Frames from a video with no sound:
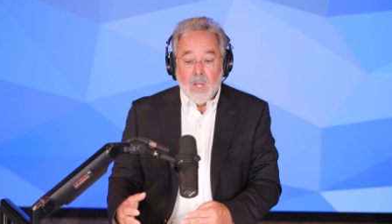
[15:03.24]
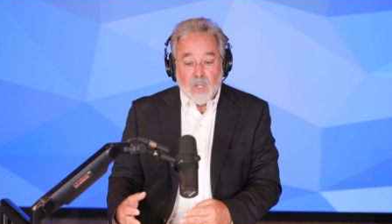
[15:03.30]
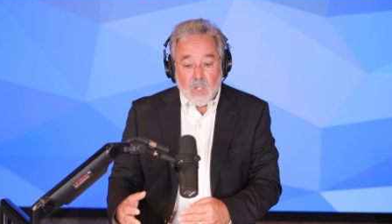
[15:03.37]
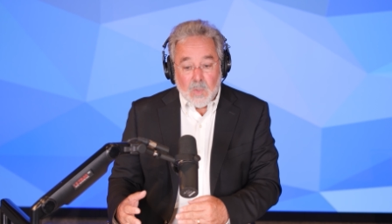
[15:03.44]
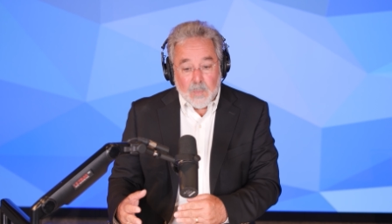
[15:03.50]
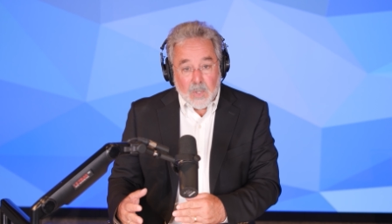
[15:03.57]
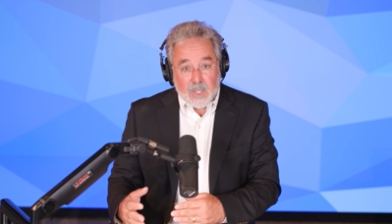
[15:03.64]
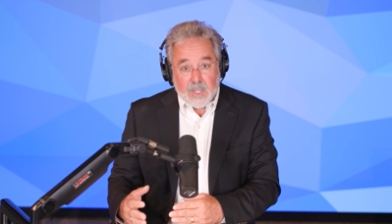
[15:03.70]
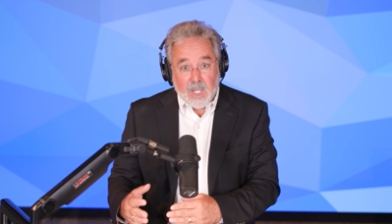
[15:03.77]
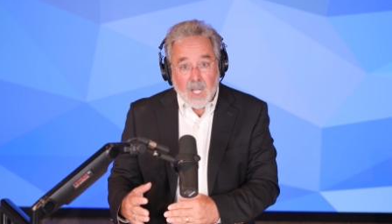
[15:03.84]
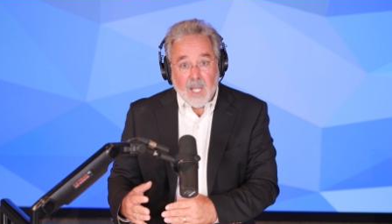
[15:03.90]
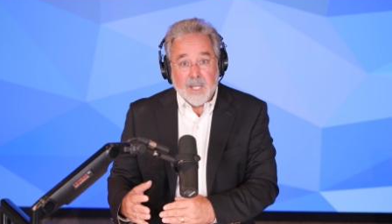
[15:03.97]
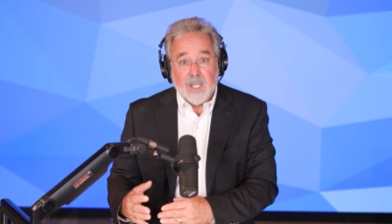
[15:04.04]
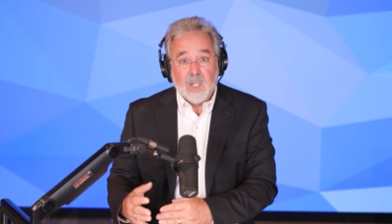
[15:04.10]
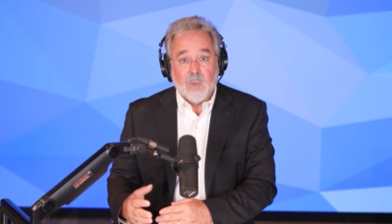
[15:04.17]
you put
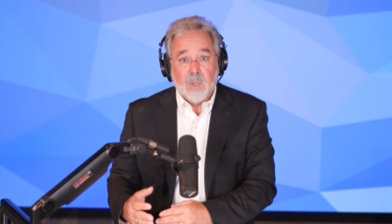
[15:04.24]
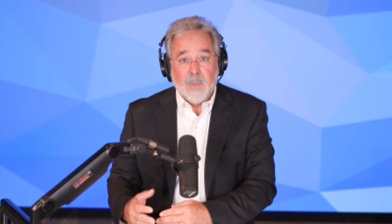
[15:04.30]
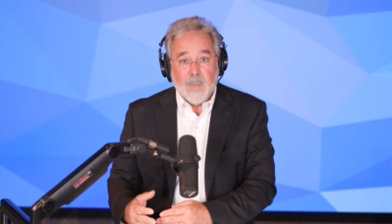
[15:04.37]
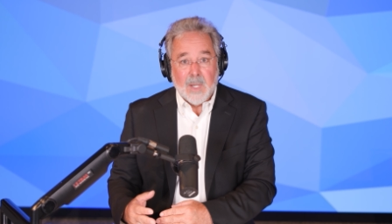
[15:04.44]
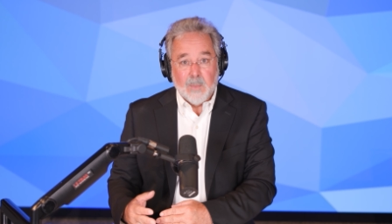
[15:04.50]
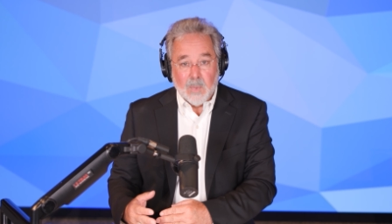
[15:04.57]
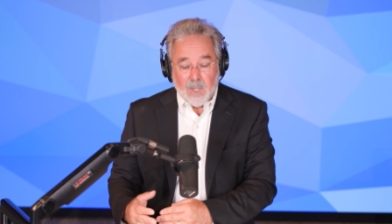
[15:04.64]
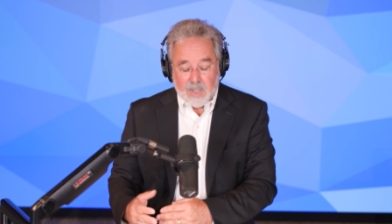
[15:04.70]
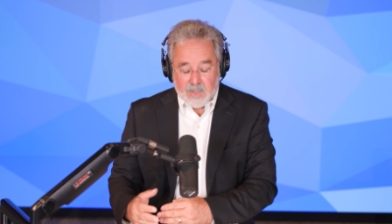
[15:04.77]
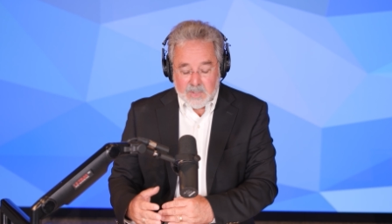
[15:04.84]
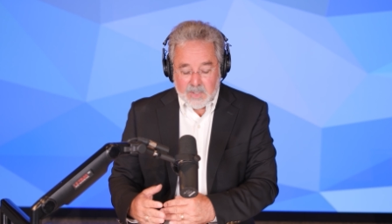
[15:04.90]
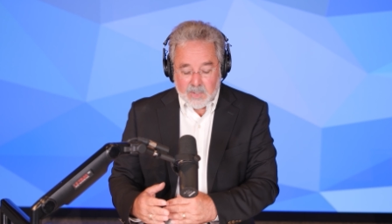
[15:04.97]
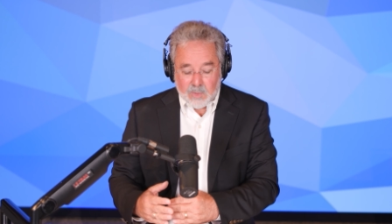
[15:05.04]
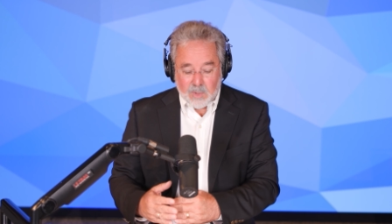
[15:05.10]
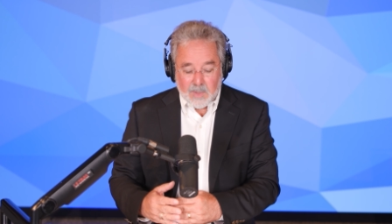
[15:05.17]
God into remembrance.
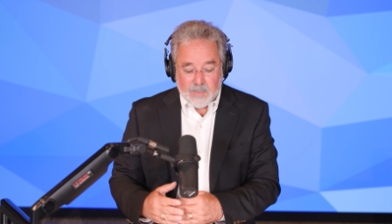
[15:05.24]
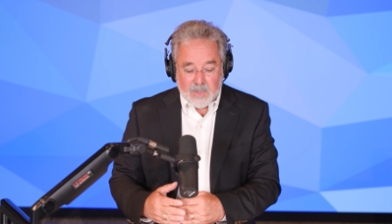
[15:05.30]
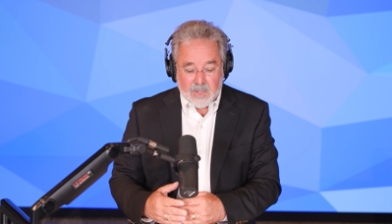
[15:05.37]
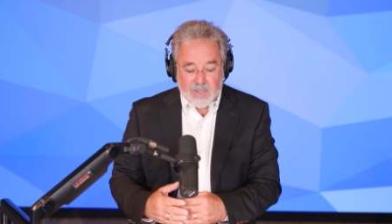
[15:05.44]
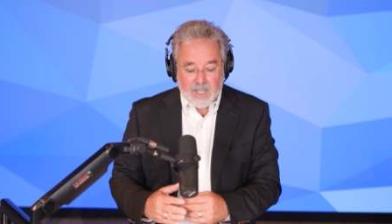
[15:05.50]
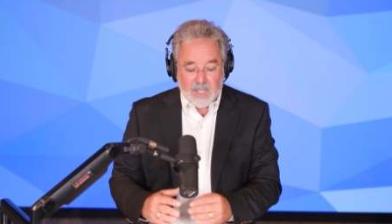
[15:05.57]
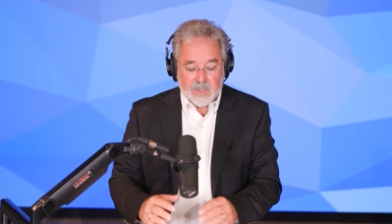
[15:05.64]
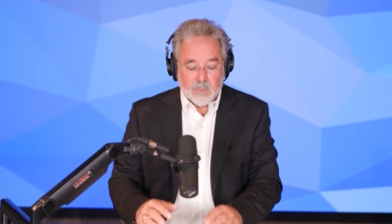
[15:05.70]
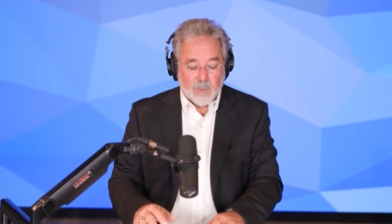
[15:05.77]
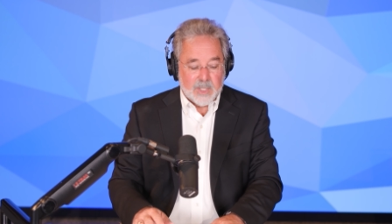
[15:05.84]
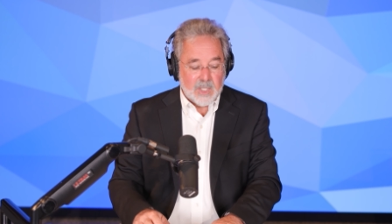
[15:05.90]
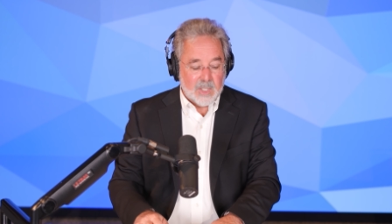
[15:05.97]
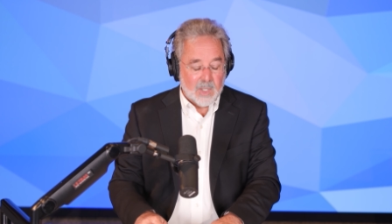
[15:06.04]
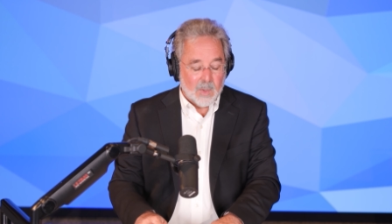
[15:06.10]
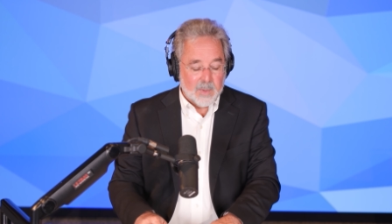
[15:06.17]
The scripture says, when
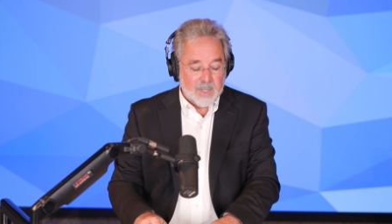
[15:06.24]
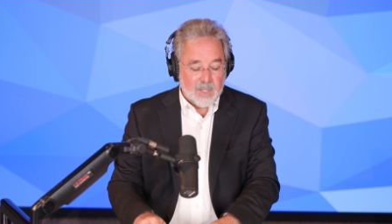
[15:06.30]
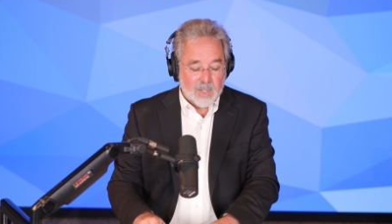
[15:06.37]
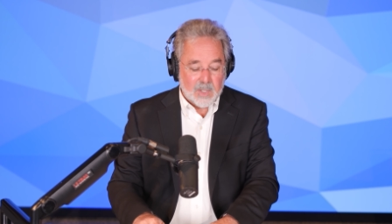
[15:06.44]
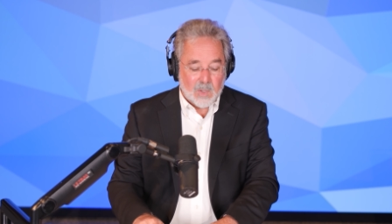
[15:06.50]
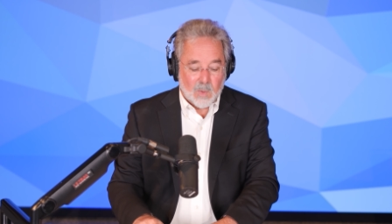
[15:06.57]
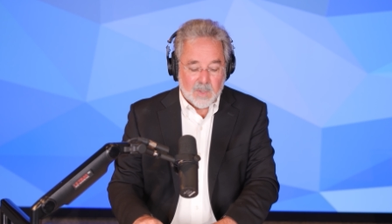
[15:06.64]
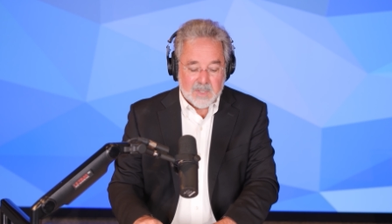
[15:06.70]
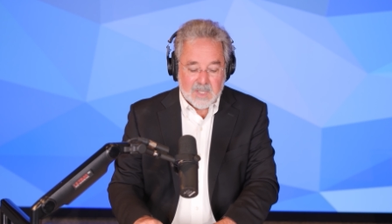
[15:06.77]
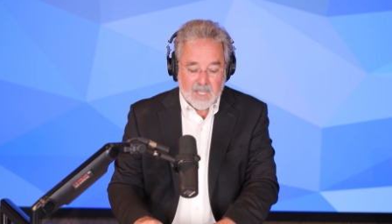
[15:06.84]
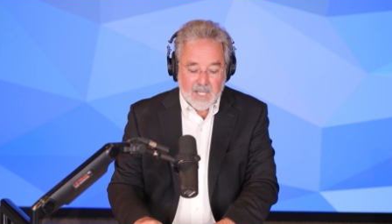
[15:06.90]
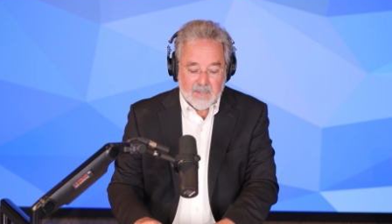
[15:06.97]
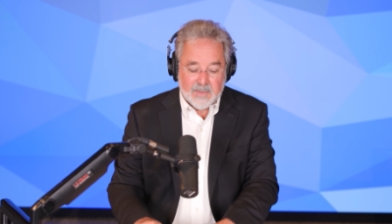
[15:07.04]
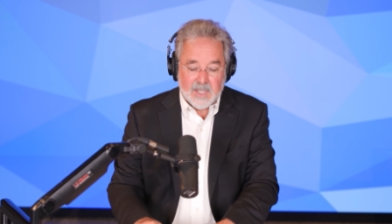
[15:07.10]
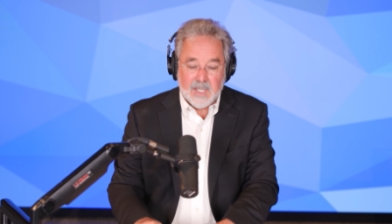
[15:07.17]
you go into the courts of
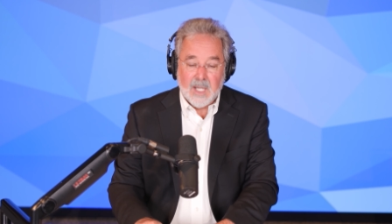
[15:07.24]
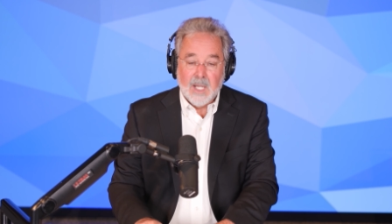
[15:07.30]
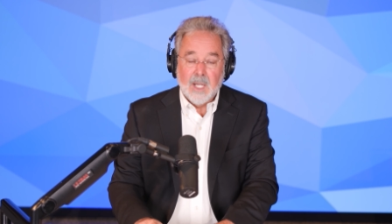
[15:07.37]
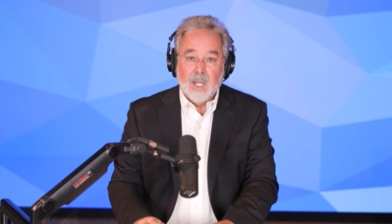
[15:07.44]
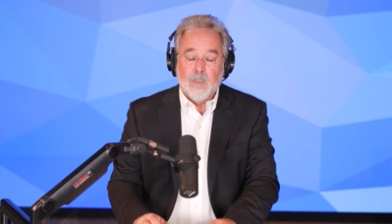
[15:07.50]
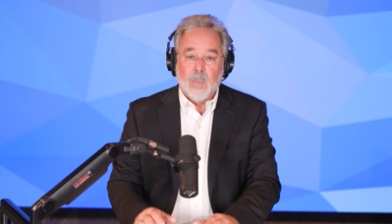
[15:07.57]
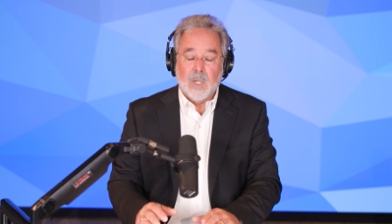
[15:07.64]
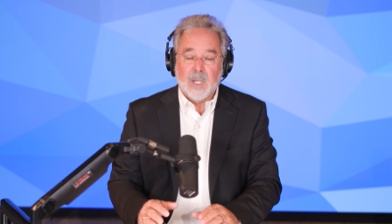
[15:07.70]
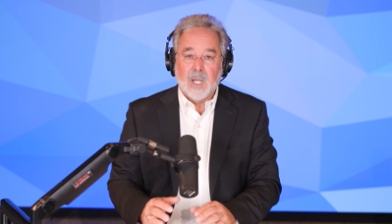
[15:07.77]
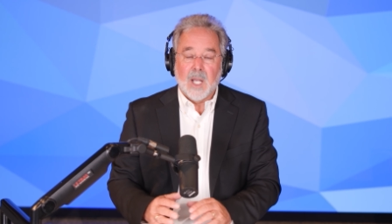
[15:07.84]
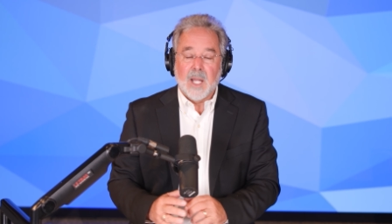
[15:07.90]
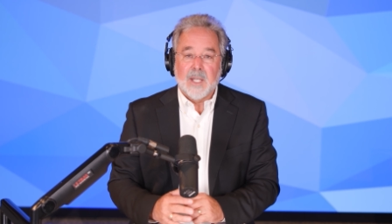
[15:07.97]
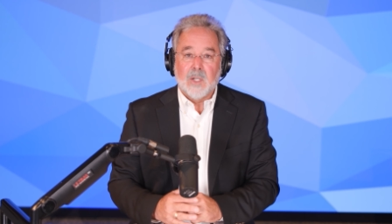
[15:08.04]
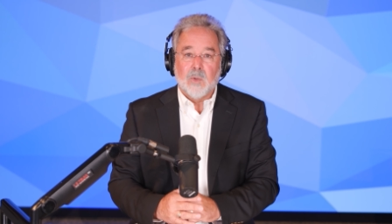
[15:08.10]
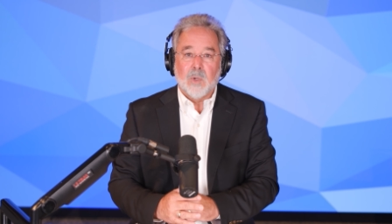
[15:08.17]
heaven, put
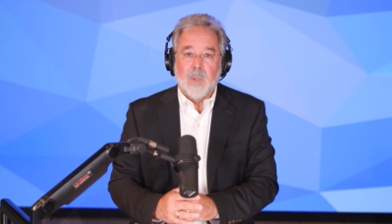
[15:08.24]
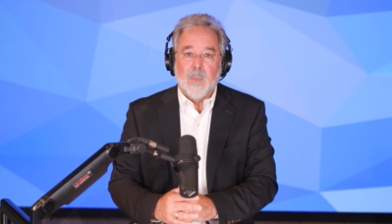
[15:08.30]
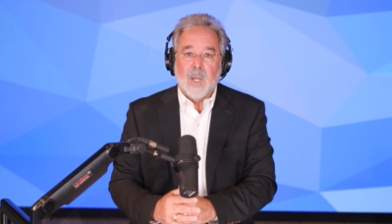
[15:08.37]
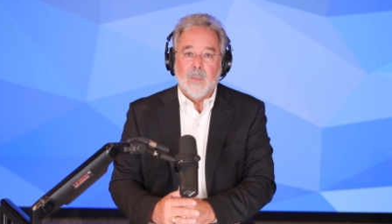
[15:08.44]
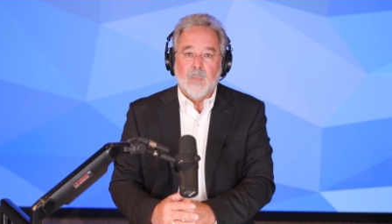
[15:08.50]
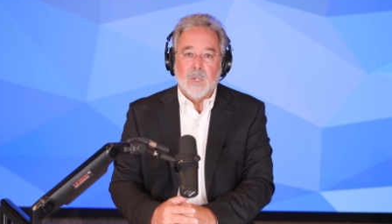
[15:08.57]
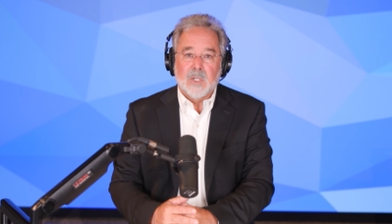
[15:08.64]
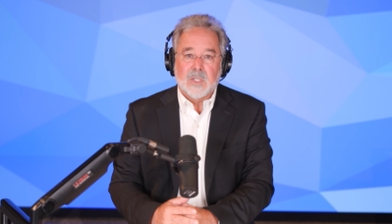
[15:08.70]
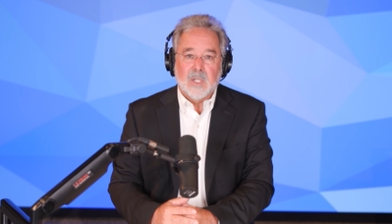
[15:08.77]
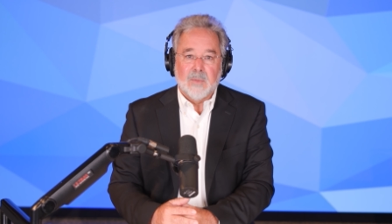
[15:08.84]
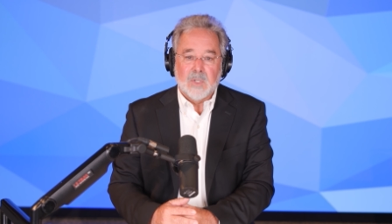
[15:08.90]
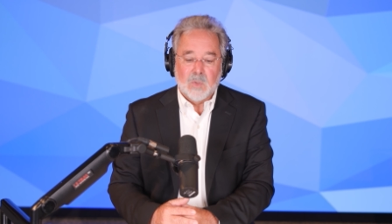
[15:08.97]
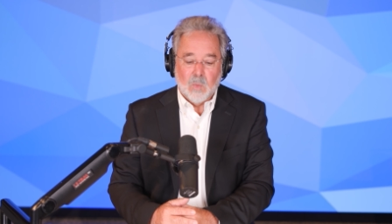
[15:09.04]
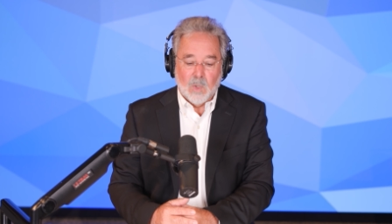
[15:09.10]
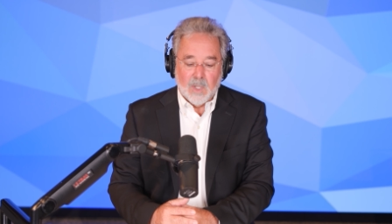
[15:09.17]
God into remembrance of
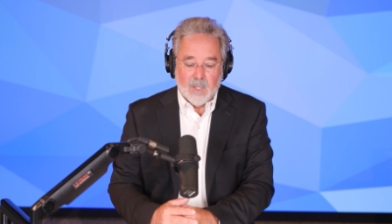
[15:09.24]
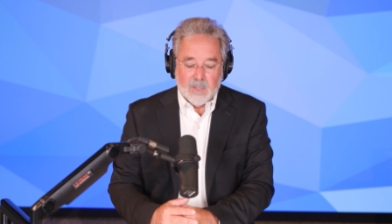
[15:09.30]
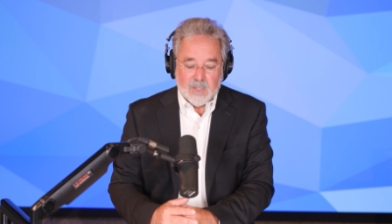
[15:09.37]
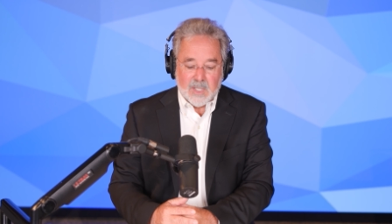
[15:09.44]
his word.